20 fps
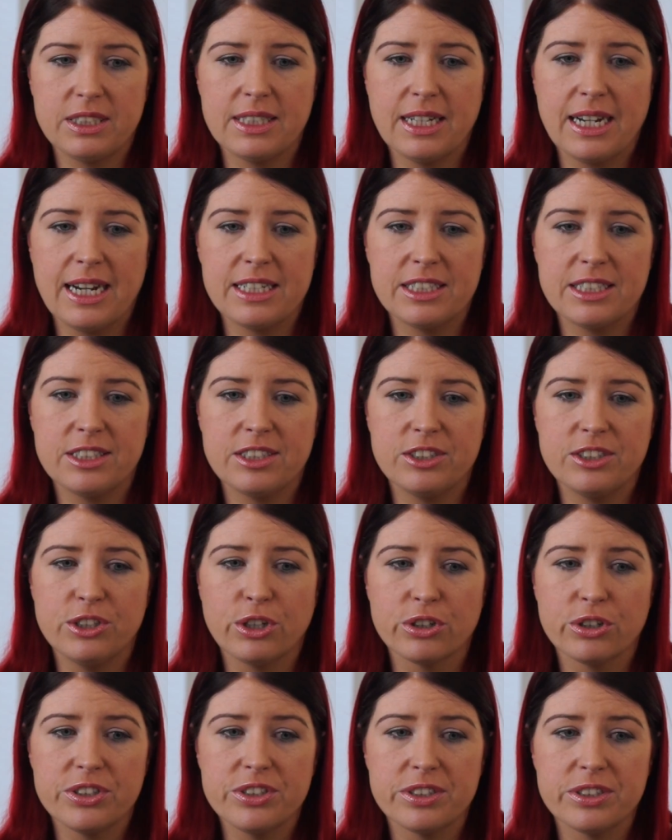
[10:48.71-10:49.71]
that
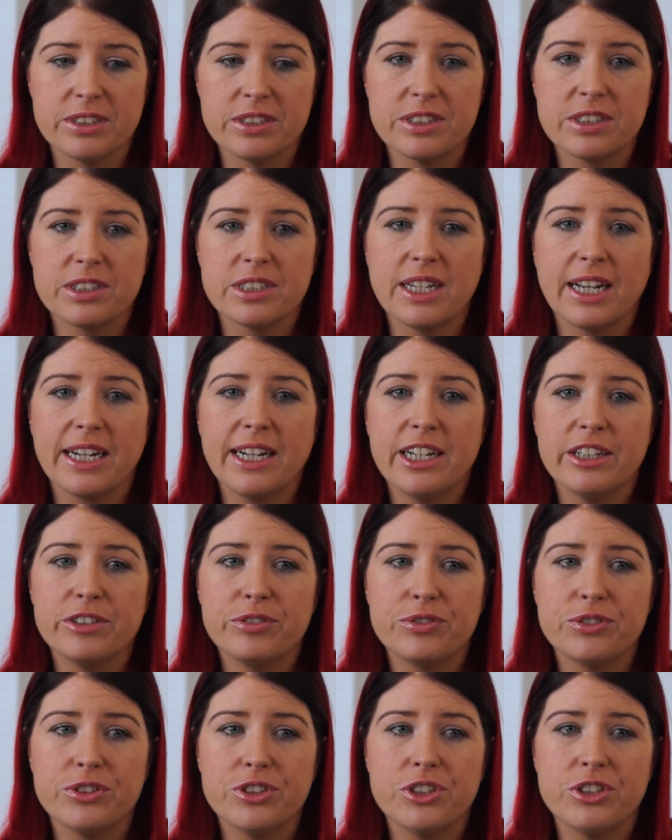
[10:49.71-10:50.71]
nurses can
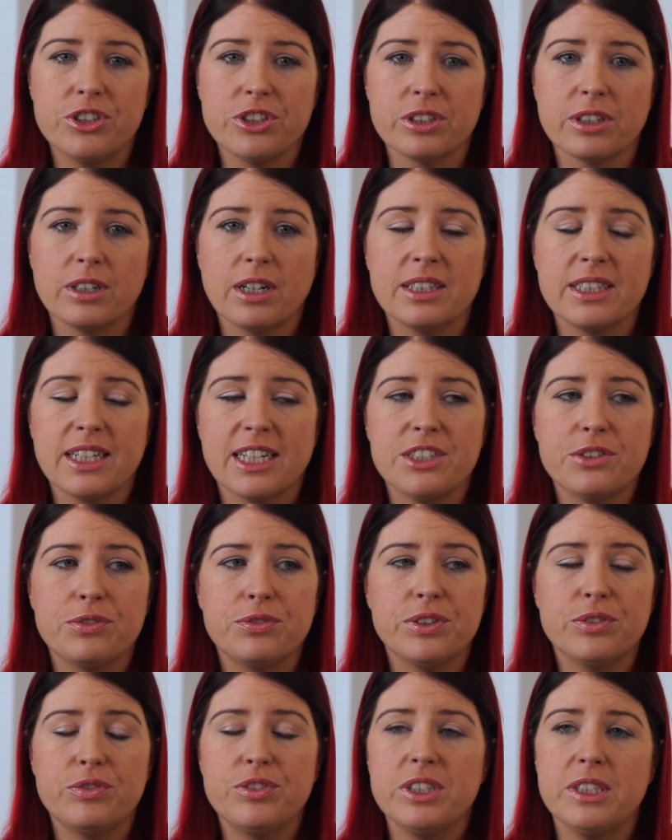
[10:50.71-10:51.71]
lift to, and that's
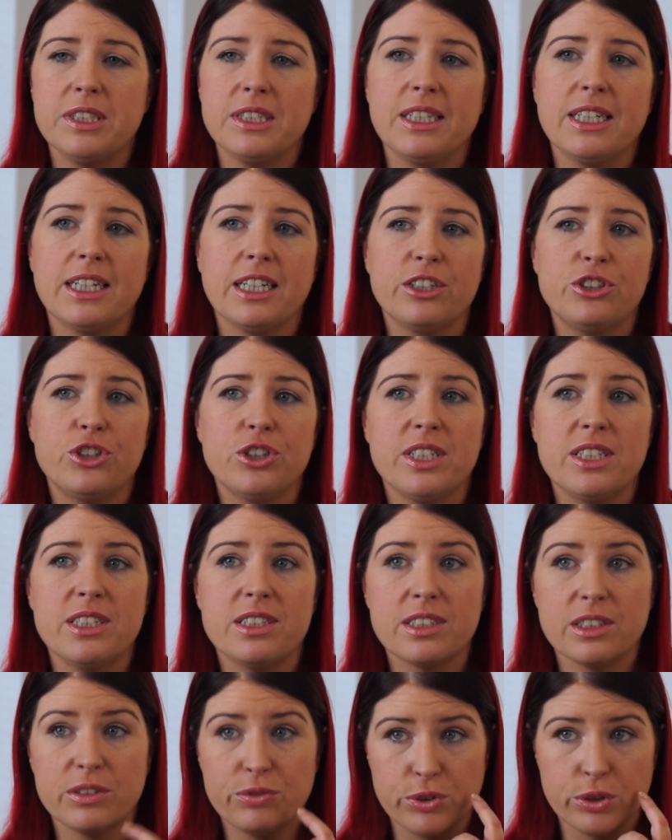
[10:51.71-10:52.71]
15
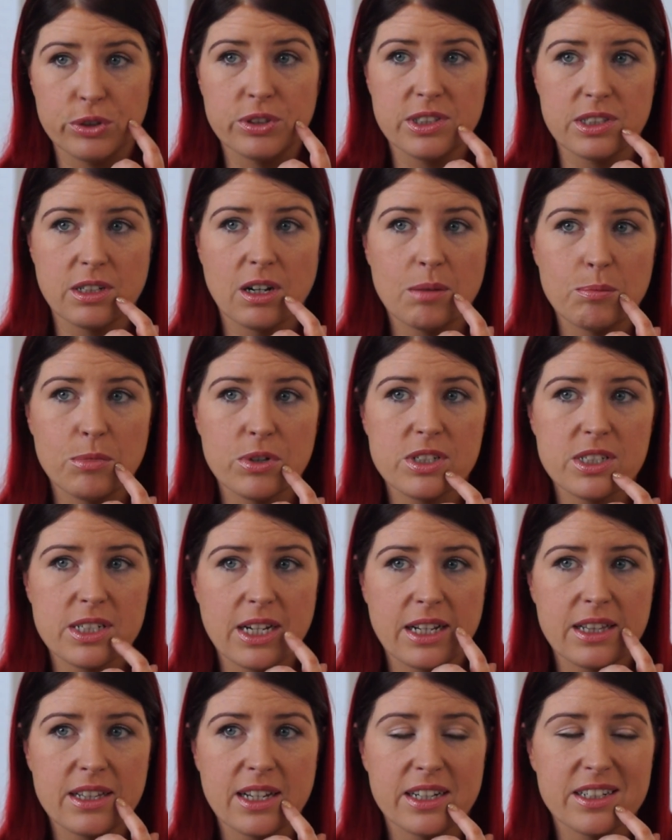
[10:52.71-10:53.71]
kgs, and Fionn is almost
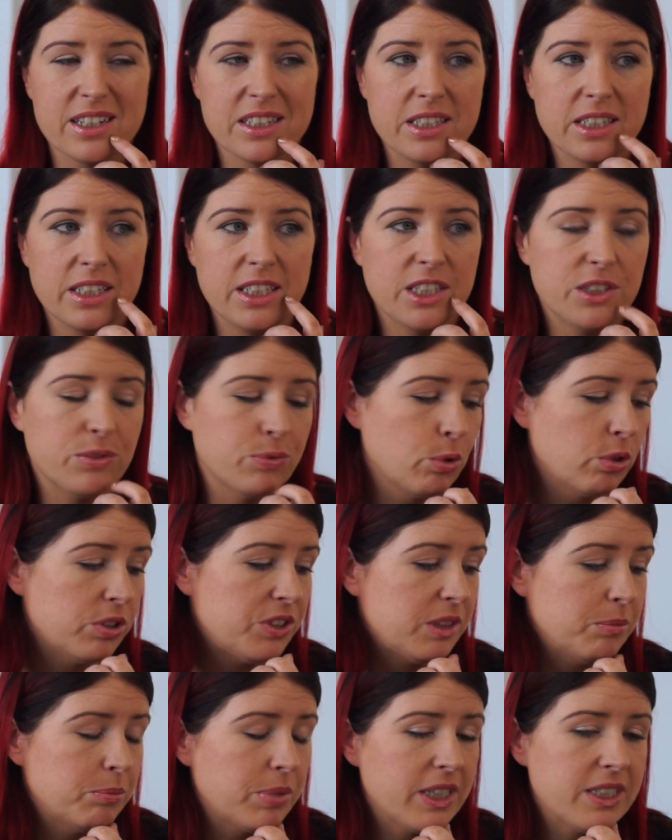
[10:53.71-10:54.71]
at that. I think he's
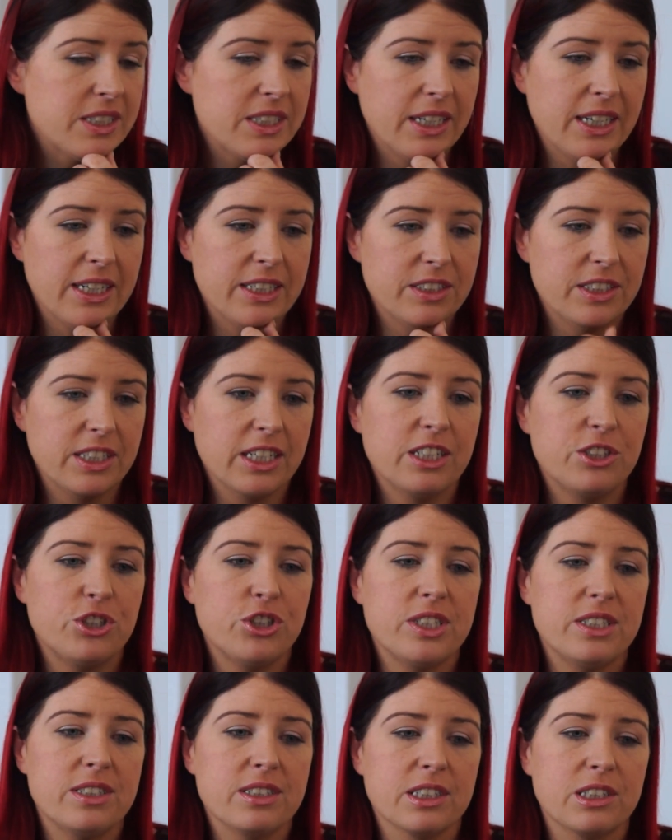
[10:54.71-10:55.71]
14.8
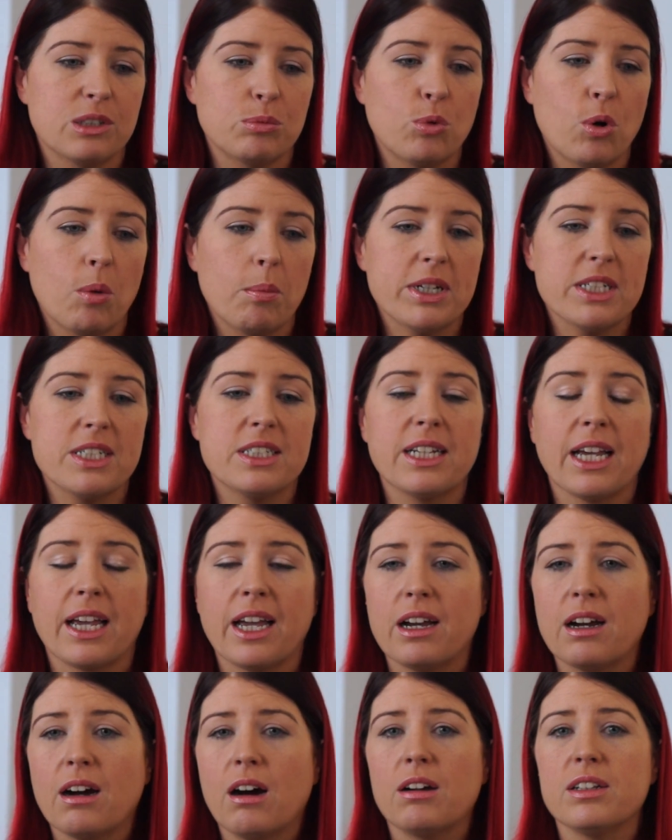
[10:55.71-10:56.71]
kgs at the moment.
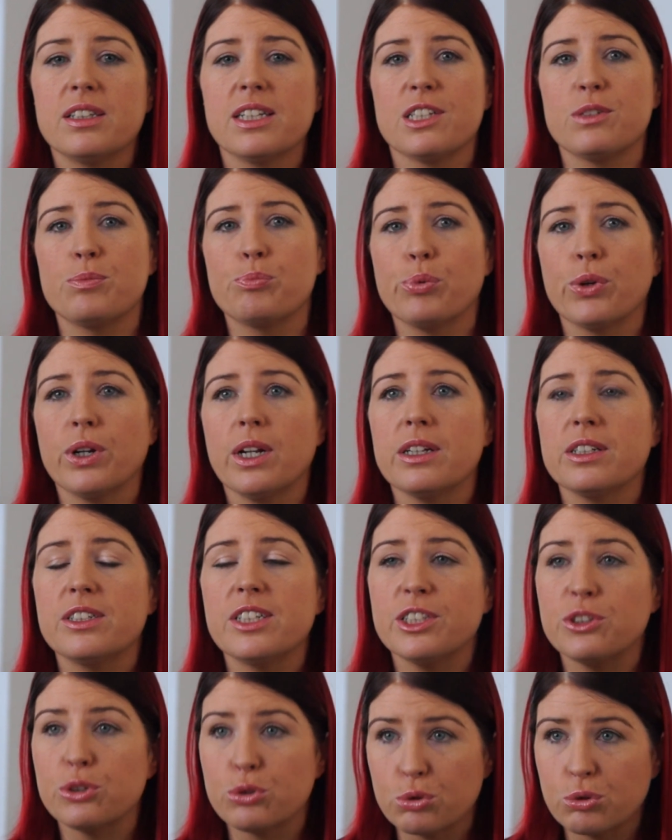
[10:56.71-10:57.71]
Thank God, that's brilliant.
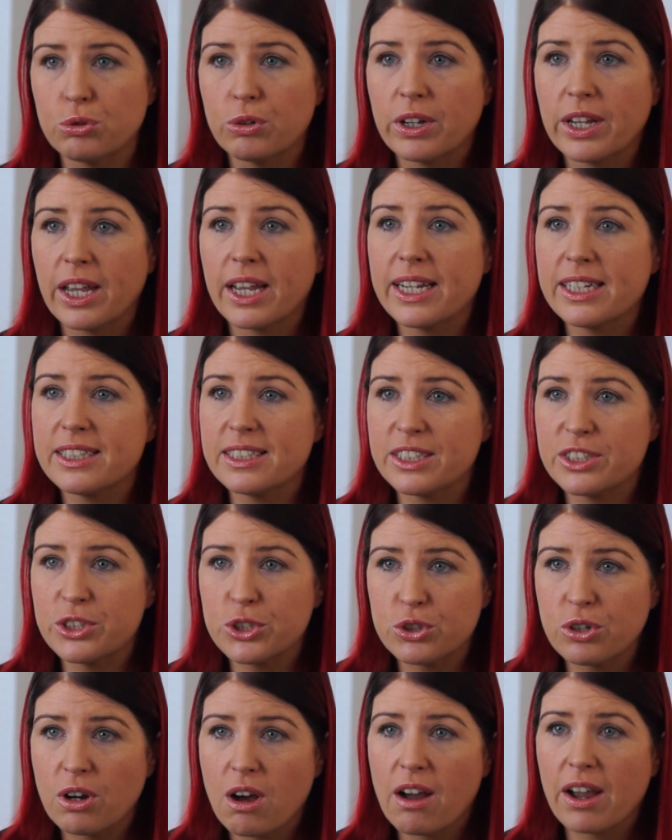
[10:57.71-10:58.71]
He's growing and getting
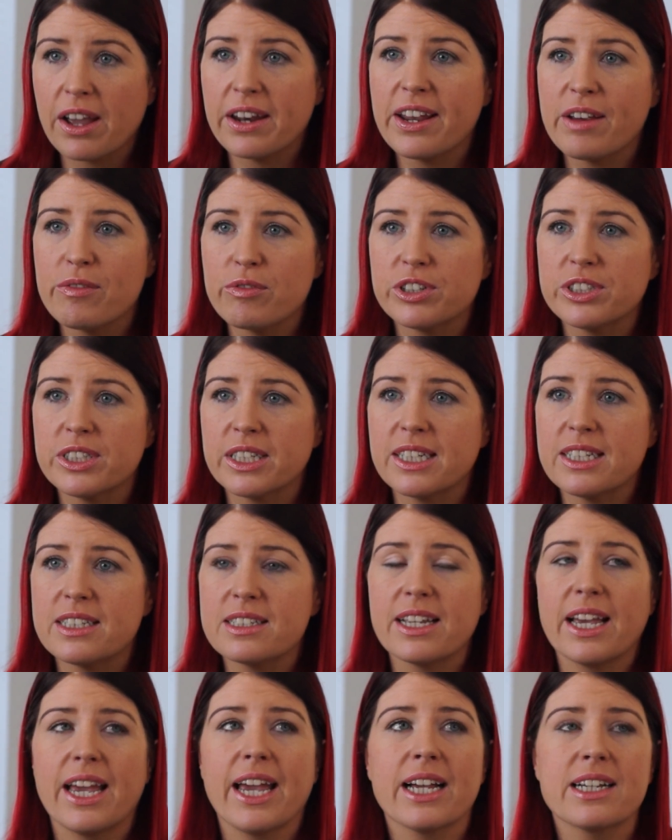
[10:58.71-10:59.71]
strong and everything.
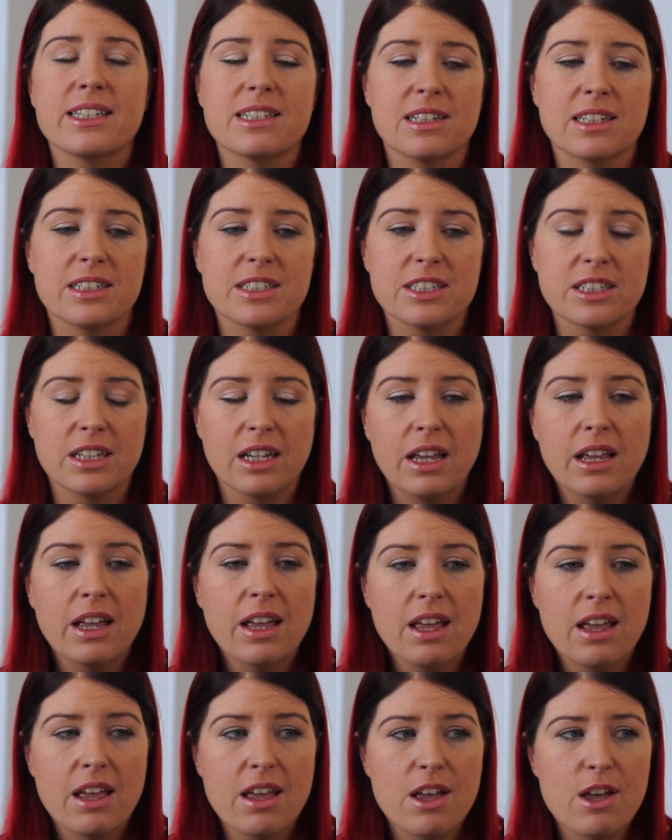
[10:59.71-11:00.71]
It's excellent.
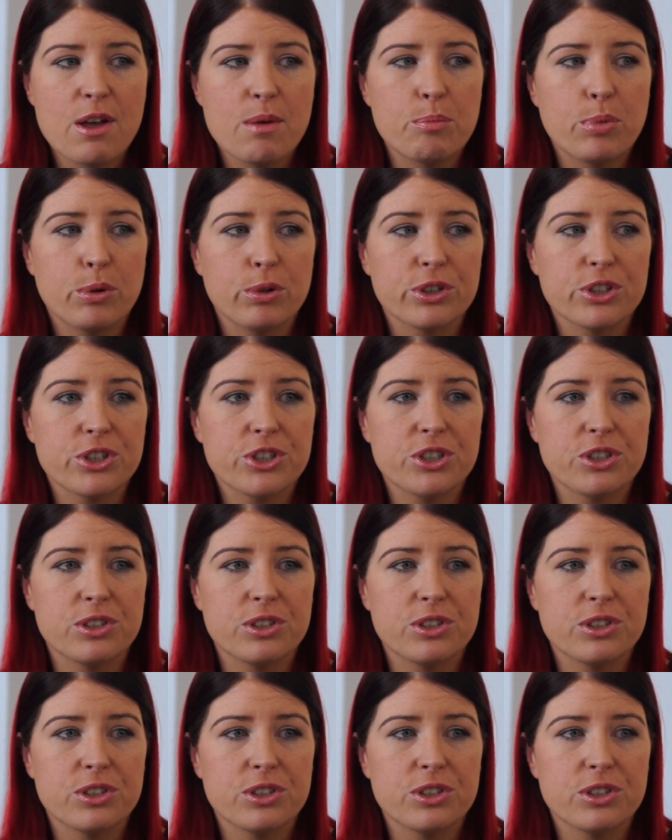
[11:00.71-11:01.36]
But